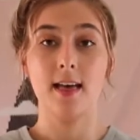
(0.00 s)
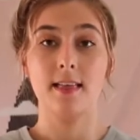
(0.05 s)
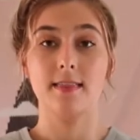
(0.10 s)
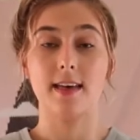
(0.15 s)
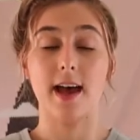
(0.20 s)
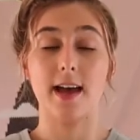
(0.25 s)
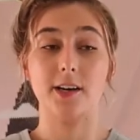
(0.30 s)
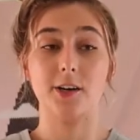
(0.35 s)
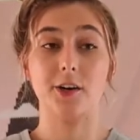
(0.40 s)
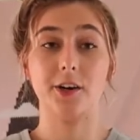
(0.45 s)

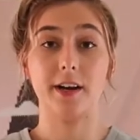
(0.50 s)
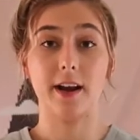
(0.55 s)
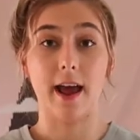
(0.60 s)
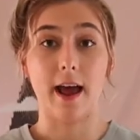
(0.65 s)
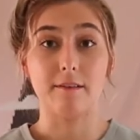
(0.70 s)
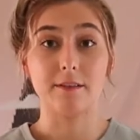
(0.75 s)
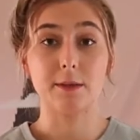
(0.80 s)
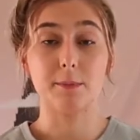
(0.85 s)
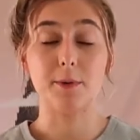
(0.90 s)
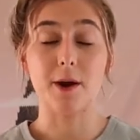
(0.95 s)
that you're going to
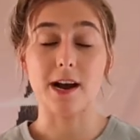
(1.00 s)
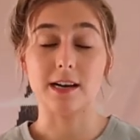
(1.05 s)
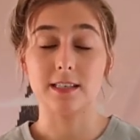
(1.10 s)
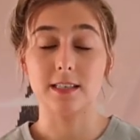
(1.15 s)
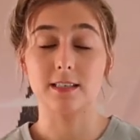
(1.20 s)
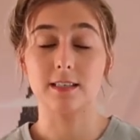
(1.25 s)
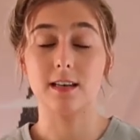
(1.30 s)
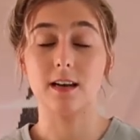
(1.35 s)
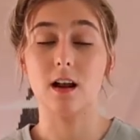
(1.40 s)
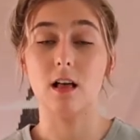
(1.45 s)
have to
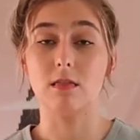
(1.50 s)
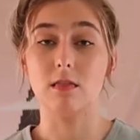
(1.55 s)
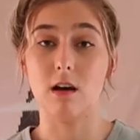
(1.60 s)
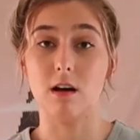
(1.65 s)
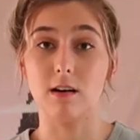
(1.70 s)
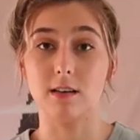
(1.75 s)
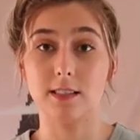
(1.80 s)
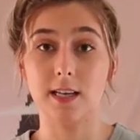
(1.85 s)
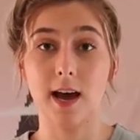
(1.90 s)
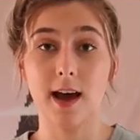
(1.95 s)
practice it a
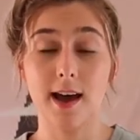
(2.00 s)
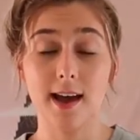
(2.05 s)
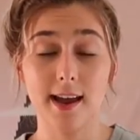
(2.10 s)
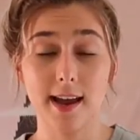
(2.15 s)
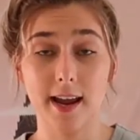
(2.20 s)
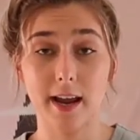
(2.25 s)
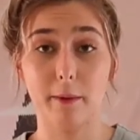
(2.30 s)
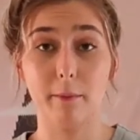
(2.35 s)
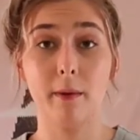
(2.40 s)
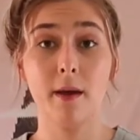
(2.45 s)
long
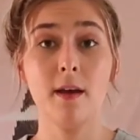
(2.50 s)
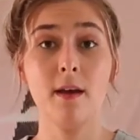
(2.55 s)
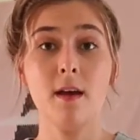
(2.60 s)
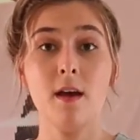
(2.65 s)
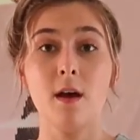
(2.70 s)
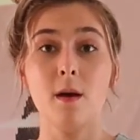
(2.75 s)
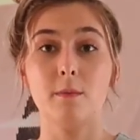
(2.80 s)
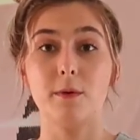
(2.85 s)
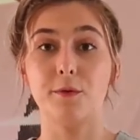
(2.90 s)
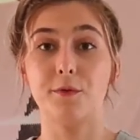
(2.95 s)
time
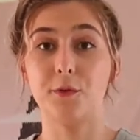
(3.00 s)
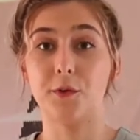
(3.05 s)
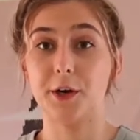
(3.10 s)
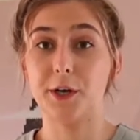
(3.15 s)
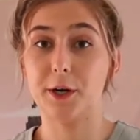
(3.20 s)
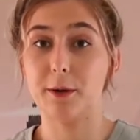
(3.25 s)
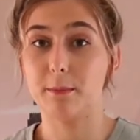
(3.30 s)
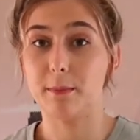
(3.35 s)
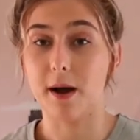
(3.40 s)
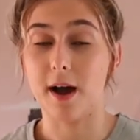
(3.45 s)
before
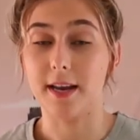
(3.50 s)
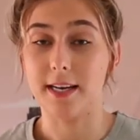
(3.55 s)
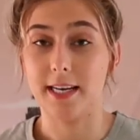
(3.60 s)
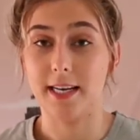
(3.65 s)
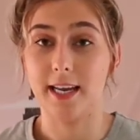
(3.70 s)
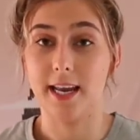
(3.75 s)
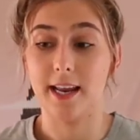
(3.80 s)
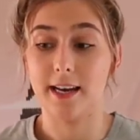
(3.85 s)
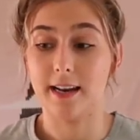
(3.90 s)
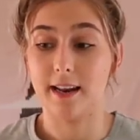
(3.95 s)
your body
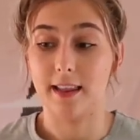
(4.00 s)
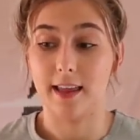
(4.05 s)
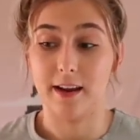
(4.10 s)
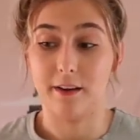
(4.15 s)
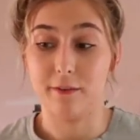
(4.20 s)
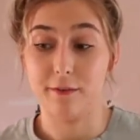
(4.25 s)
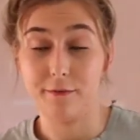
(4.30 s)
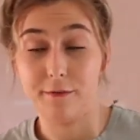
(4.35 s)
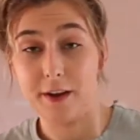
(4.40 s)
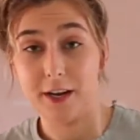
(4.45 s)
can
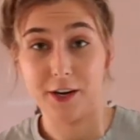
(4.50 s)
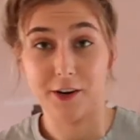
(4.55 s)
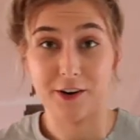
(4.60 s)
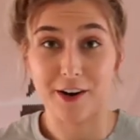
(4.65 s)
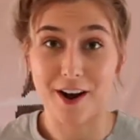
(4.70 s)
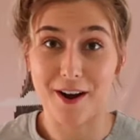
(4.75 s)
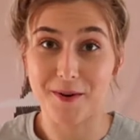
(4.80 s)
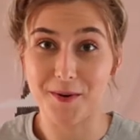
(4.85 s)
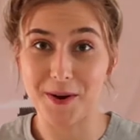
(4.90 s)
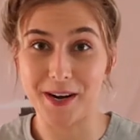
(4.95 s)
like figure
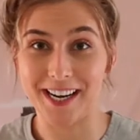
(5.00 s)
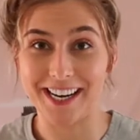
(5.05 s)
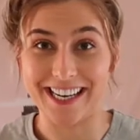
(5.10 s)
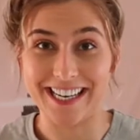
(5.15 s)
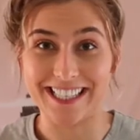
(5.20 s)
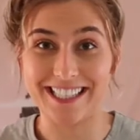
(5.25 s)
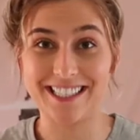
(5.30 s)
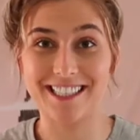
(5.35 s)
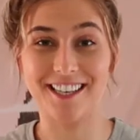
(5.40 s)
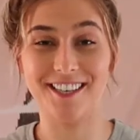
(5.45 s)
out what it
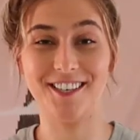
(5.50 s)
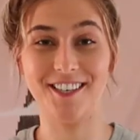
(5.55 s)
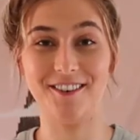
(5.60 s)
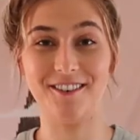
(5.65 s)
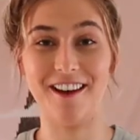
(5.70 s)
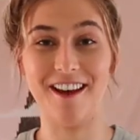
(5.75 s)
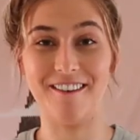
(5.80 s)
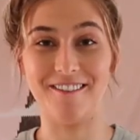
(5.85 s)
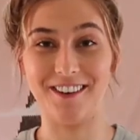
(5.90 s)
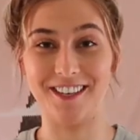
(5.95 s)
needs to
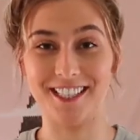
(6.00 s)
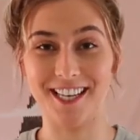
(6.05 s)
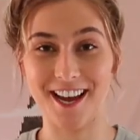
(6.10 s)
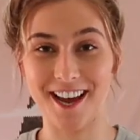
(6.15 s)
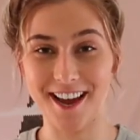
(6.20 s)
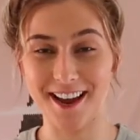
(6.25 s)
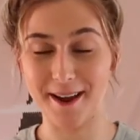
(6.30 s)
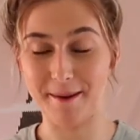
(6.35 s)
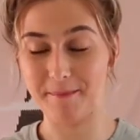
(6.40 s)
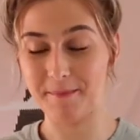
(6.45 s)
do every
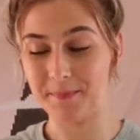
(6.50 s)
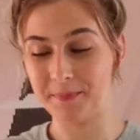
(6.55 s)
time.